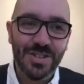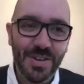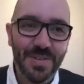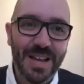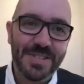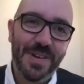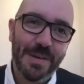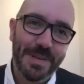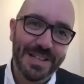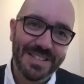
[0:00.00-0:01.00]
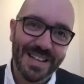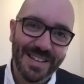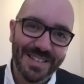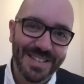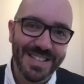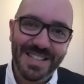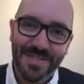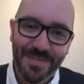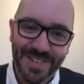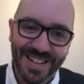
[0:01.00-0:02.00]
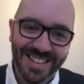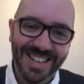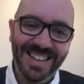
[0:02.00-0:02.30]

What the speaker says: no less fabulous now than she's ever been.